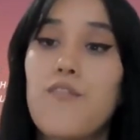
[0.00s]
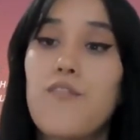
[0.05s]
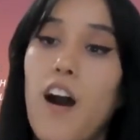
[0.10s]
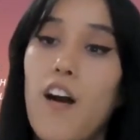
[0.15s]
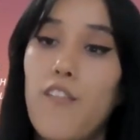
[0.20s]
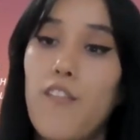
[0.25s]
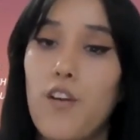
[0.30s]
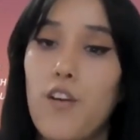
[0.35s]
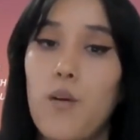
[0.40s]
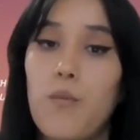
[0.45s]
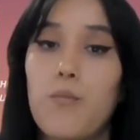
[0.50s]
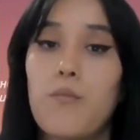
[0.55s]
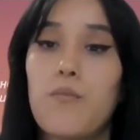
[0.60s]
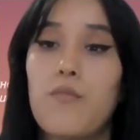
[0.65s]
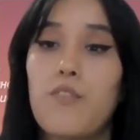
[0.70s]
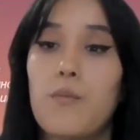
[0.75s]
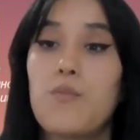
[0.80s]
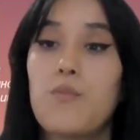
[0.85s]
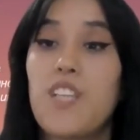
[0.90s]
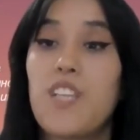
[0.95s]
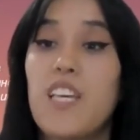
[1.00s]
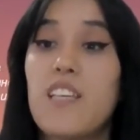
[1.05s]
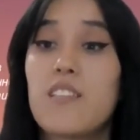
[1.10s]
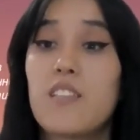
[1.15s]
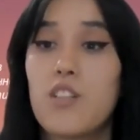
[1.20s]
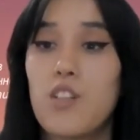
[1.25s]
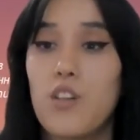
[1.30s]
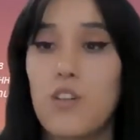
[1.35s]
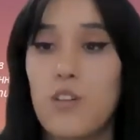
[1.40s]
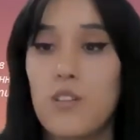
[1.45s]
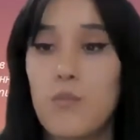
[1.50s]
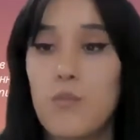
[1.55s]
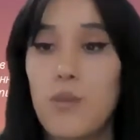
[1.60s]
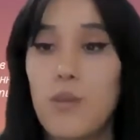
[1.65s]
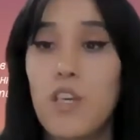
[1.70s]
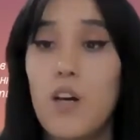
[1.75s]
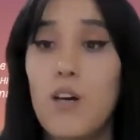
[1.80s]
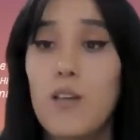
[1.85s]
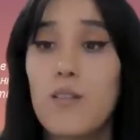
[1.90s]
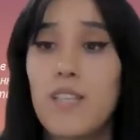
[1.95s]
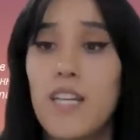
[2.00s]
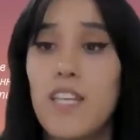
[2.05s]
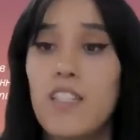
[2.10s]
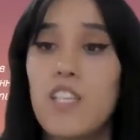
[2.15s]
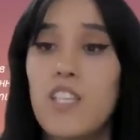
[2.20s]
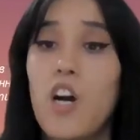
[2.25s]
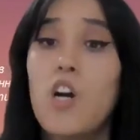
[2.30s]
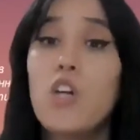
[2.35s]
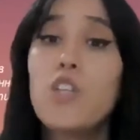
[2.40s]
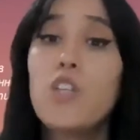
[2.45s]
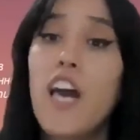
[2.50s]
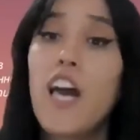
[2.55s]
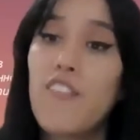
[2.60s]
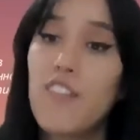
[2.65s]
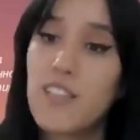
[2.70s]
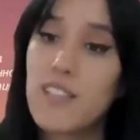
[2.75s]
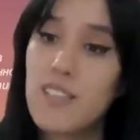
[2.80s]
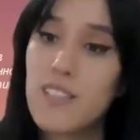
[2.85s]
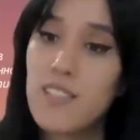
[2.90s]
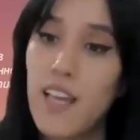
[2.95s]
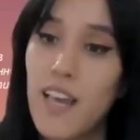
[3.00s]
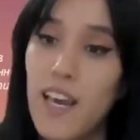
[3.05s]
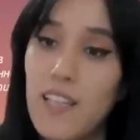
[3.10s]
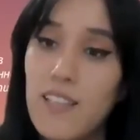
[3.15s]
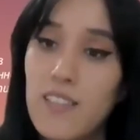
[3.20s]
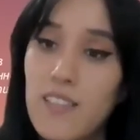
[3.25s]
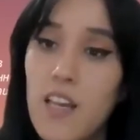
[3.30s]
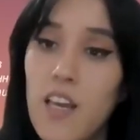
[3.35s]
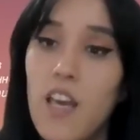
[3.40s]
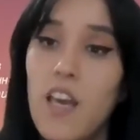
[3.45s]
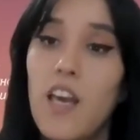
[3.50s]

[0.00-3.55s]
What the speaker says: far from these girls because they don't have access.